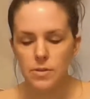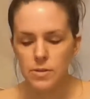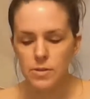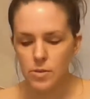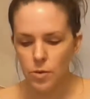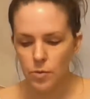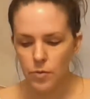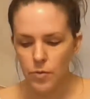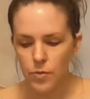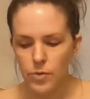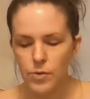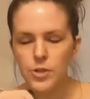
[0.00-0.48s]

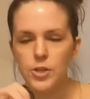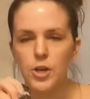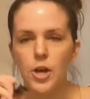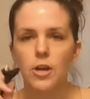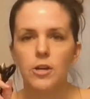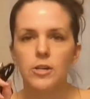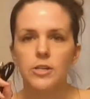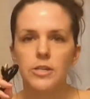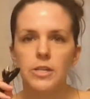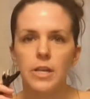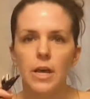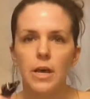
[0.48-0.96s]
So if you
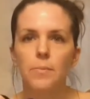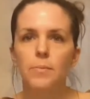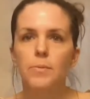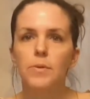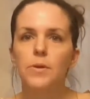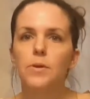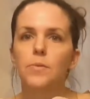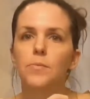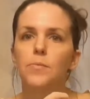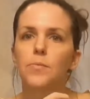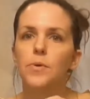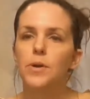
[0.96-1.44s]
charge it up,
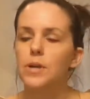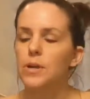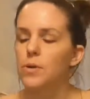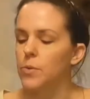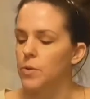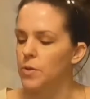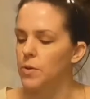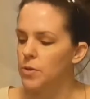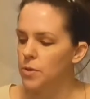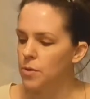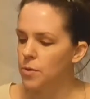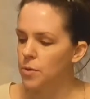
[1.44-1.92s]
you can bring it
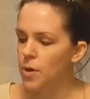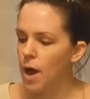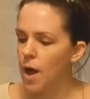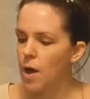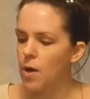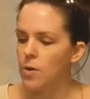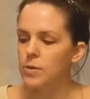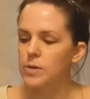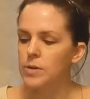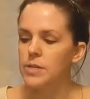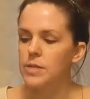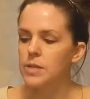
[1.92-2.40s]
with you
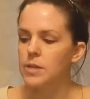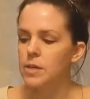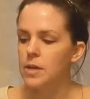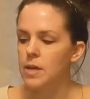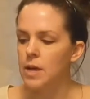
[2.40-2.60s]
out